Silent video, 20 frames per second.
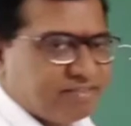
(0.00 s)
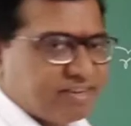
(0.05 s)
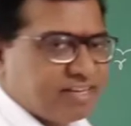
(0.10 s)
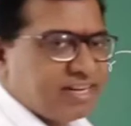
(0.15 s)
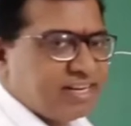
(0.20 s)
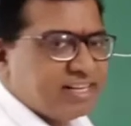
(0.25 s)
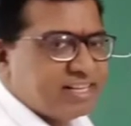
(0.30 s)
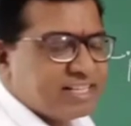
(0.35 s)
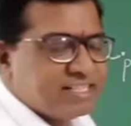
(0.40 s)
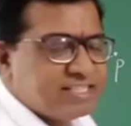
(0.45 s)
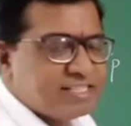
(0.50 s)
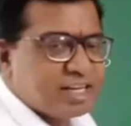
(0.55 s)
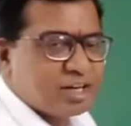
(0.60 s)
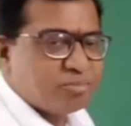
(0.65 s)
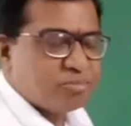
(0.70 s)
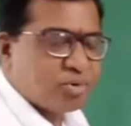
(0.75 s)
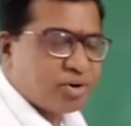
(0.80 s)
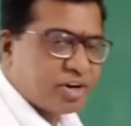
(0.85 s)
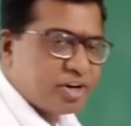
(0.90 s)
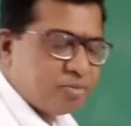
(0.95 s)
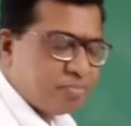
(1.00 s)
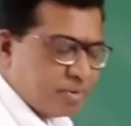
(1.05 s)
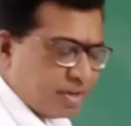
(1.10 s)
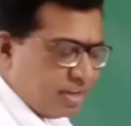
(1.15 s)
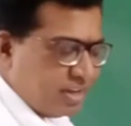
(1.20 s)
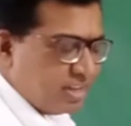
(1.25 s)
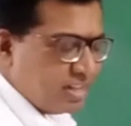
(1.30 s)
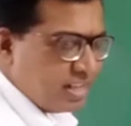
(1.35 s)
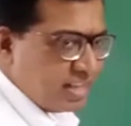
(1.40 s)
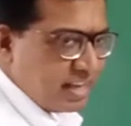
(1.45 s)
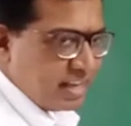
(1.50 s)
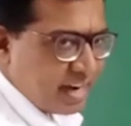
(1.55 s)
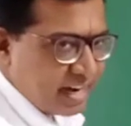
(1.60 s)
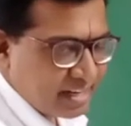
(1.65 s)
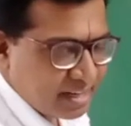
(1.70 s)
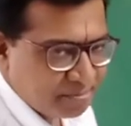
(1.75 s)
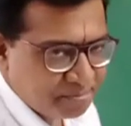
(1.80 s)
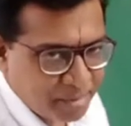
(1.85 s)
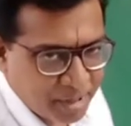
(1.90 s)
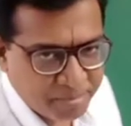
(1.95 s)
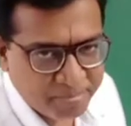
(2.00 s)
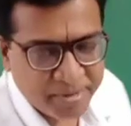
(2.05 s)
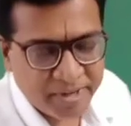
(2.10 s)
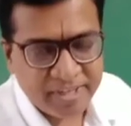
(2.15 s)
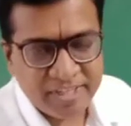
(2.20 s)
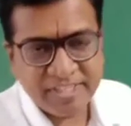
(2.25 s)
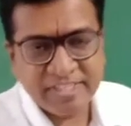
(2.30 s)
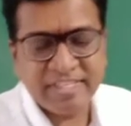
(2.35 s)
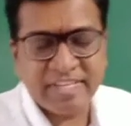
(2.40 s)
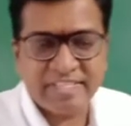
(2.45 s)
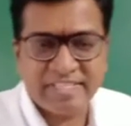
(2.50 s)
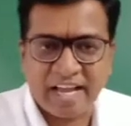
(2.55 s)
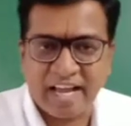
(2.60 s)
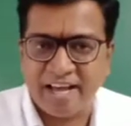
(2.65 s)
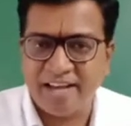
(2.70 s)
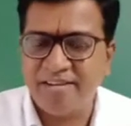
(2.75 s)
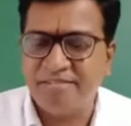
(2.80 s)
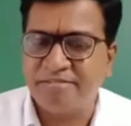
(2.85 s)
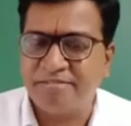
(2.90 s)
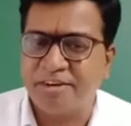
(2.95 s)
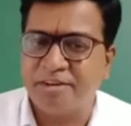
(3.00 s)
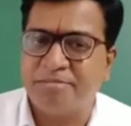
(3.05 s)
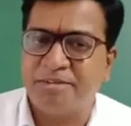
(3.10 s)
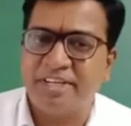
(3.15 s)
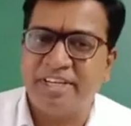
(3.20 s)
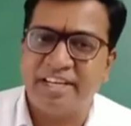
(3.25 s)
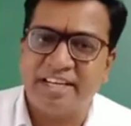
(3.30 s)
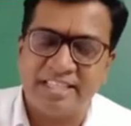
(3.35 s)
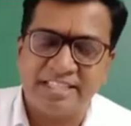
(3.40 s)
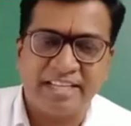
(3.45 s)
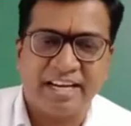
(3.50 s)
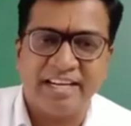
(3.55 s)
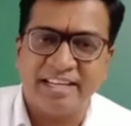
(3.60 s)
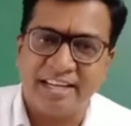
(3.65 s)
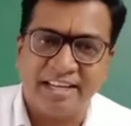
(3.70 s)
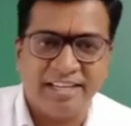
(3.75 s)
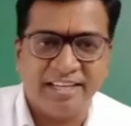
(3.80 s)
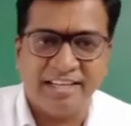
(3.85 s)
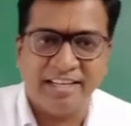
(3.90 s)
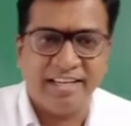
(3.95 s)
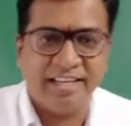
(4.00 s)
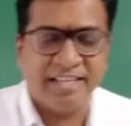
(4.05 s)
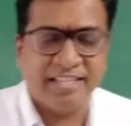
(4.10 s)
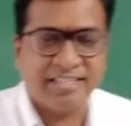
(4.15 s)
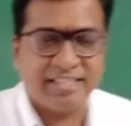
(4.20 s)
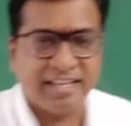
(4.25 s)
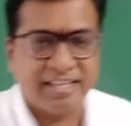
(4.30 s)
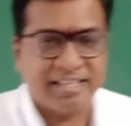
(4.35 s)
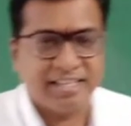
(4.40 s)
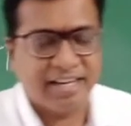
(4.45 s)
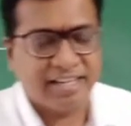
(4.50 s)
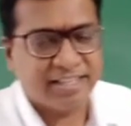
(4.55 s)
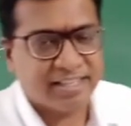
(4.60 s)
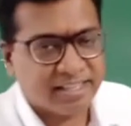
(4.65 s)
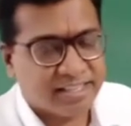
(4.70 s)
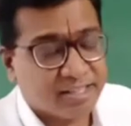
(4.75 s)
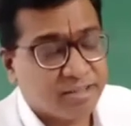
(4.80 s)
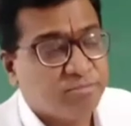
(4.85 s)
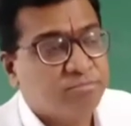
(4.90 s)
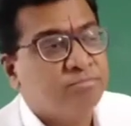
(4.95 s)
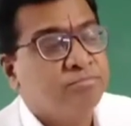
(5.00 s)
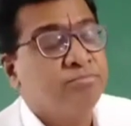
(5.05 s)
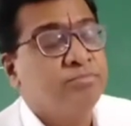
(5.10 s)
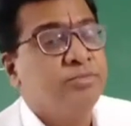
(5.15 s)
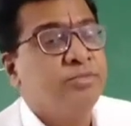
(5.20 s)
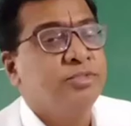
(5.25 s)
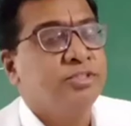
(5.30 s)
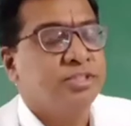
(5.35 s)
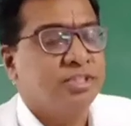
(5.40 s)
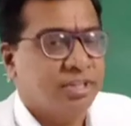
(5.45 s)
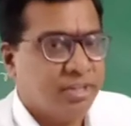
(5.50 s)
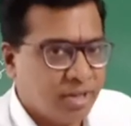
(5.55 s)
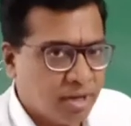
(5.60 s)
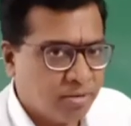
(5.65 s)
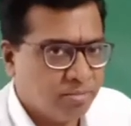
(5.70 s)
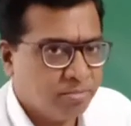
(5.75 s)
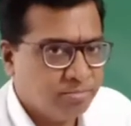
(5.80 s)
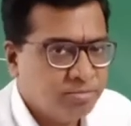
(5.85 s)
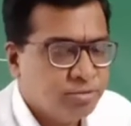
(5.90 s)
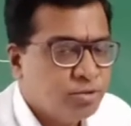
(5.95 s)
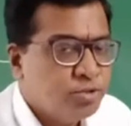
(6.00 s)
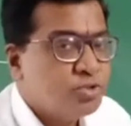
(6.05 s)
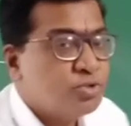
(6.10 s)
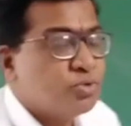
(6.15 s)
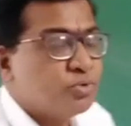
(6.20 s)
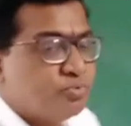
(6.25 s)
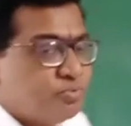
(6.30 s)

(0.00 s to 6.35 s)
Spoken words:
field intensity at point P at a perpendicular distance r from the linear charge conductor. Now, to